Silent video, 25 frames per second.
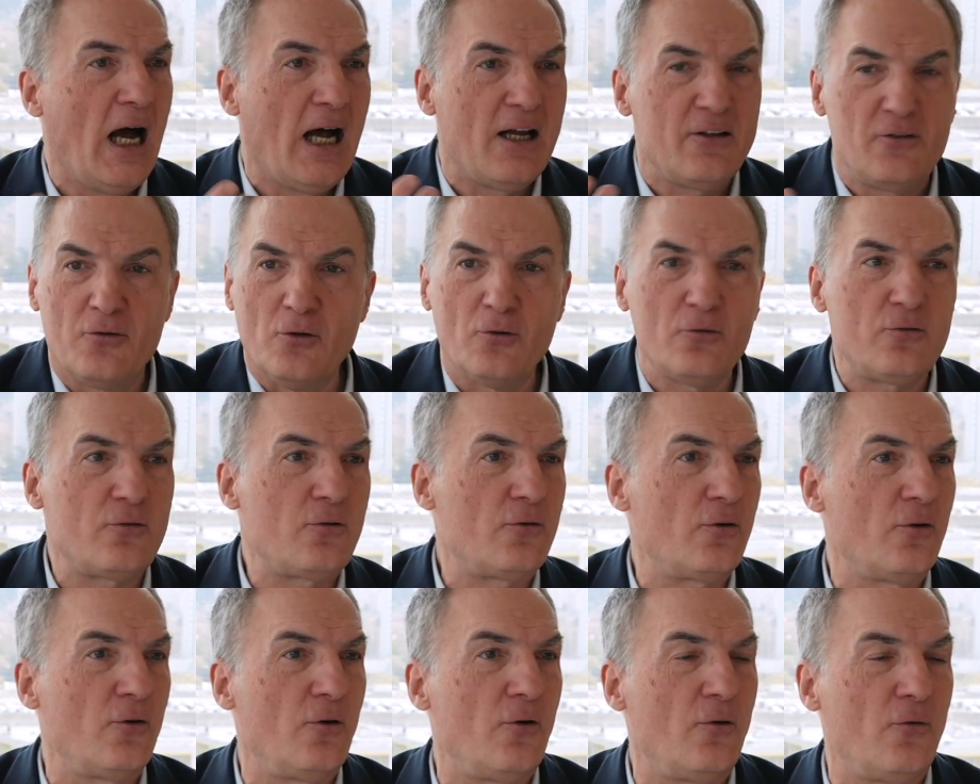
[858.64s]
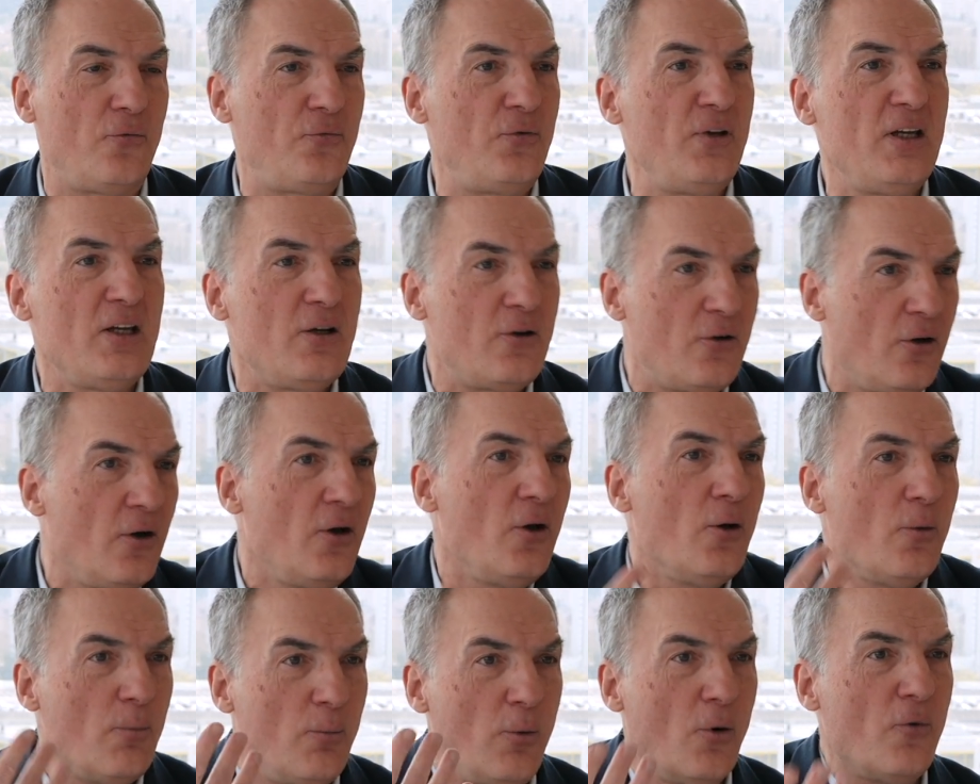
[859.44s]
I don't think
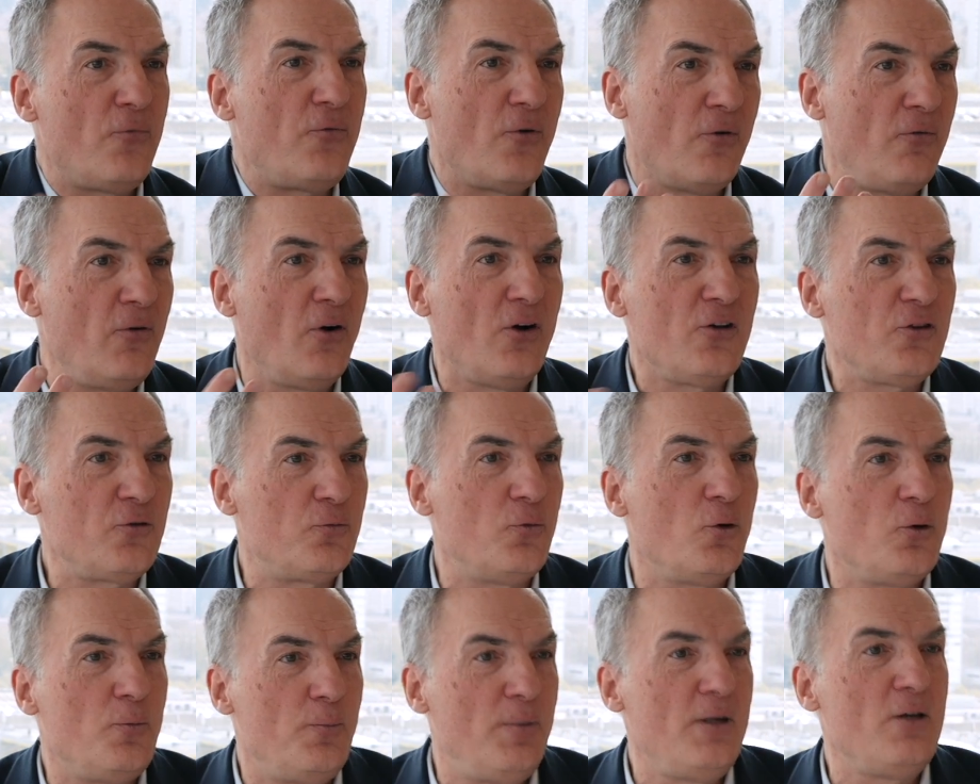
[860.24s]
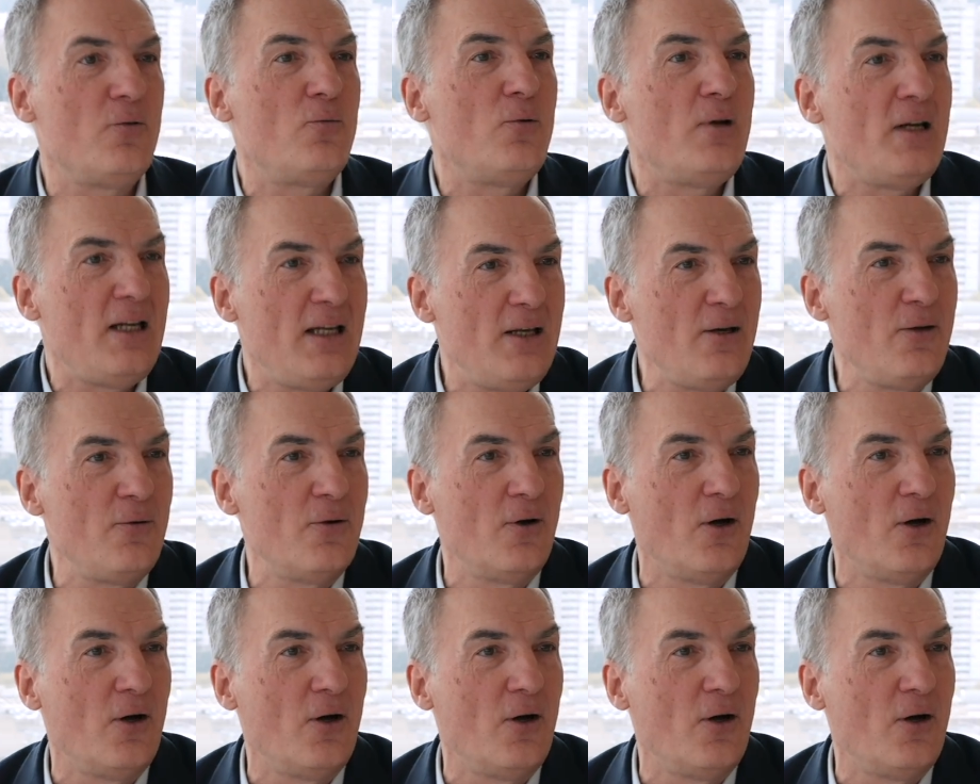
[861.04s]
both of us would be really